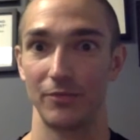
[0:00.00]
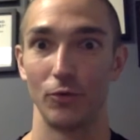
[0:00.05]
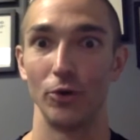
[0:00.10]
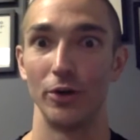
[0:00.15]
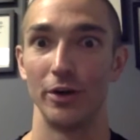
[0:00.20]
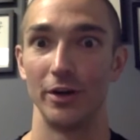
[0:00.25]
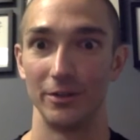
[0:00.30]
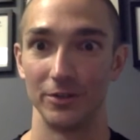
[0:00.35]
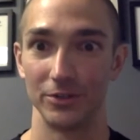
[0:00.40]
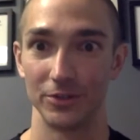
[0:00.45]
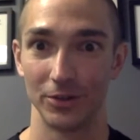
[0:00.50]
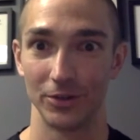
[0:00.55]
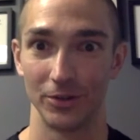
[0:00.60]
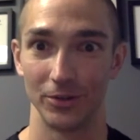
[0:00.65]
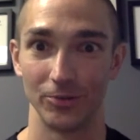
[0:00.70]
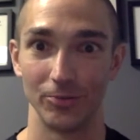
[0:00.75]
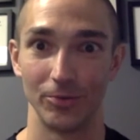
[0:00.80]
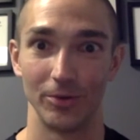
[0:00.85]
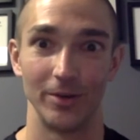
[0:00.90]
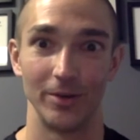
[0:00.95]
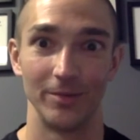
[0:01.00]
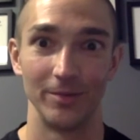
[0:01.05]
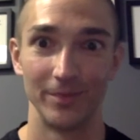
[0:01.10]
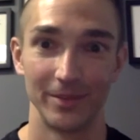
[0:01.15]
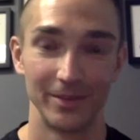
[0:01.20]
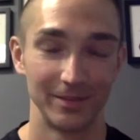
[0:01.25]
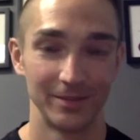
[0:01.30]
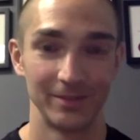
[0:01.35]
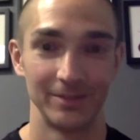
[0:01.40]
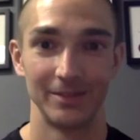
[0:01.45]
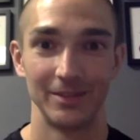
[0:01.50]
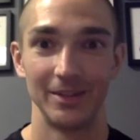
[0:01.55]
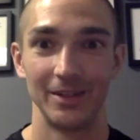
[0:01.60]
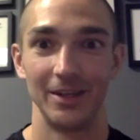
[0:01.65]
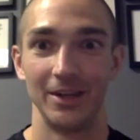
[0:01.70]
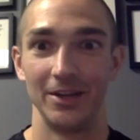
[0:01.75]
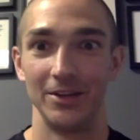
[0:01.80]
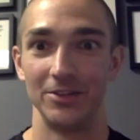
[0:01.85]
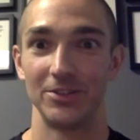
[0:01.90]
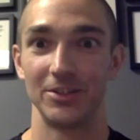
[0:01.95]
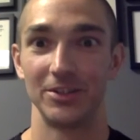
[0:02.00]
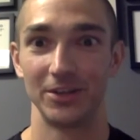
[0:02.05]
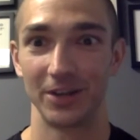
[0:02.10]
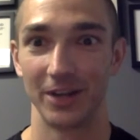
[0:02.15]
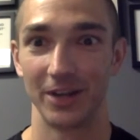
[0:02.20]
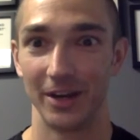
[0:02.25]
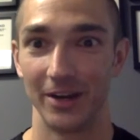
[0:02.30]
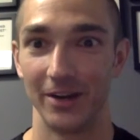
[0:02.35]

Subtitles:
40 years old. Well, you still got